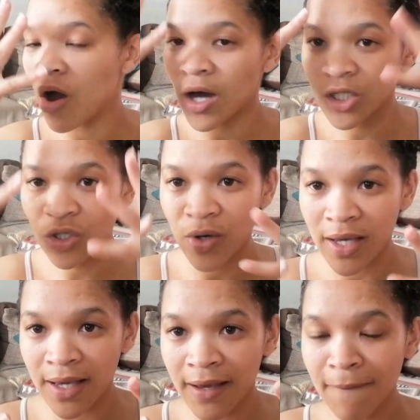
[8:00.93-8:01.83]
on your
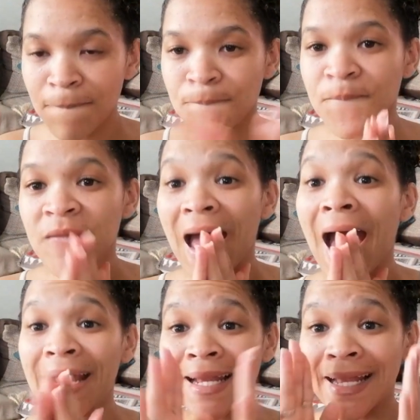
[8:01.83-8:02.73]
hair,
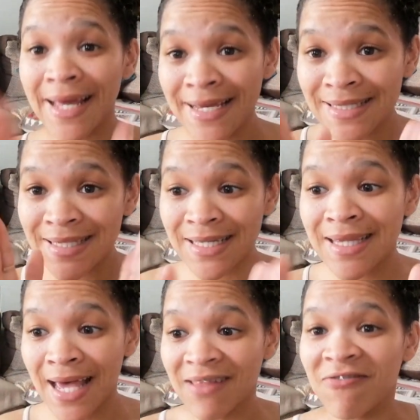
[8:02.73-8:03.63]
unless
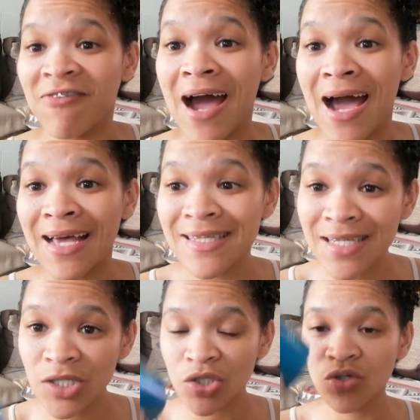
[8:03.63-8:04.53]
it
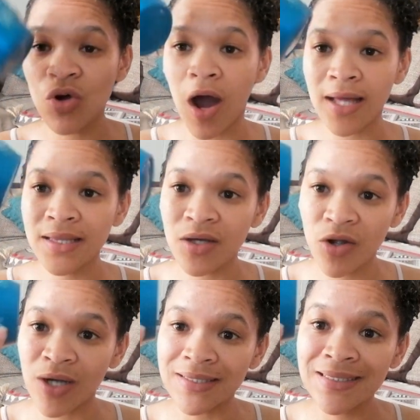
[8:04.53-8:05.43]
advises you on the
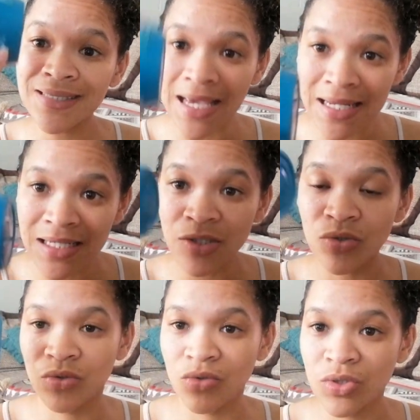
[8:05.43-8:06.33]
container
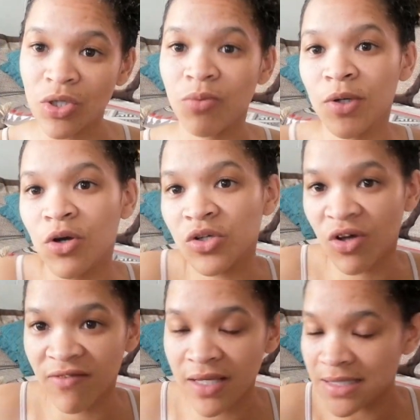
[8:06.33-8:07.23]
to do so, because
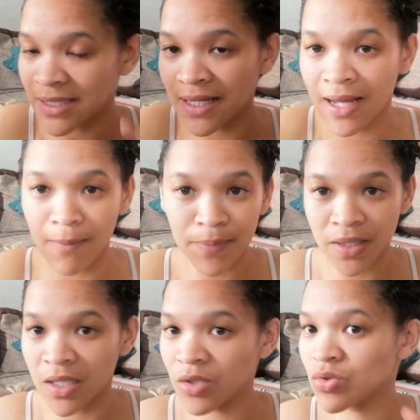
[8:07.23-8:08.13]
obviously the
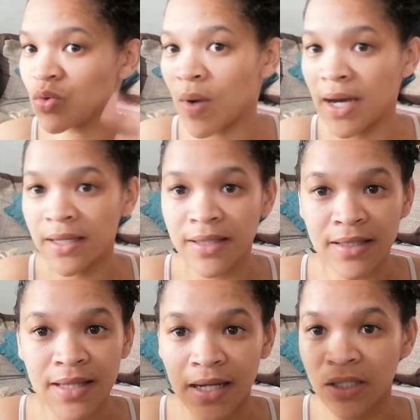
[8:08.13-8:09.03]
company knows why they're
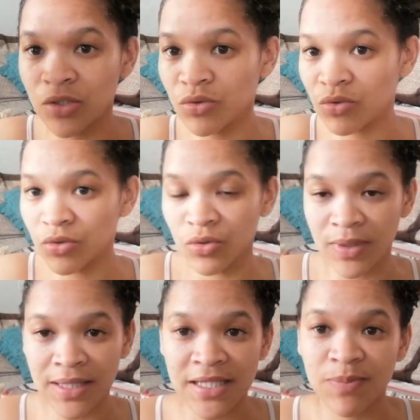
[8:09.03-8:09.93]
telling you to do
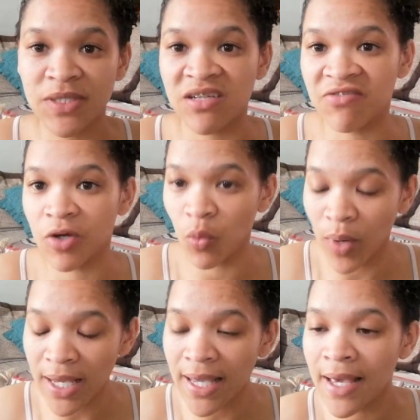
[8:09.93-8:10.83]
it that specific
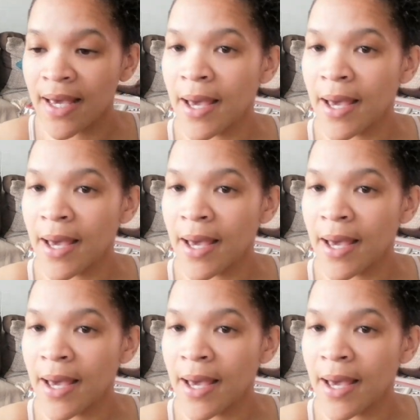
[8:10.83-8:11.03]
way.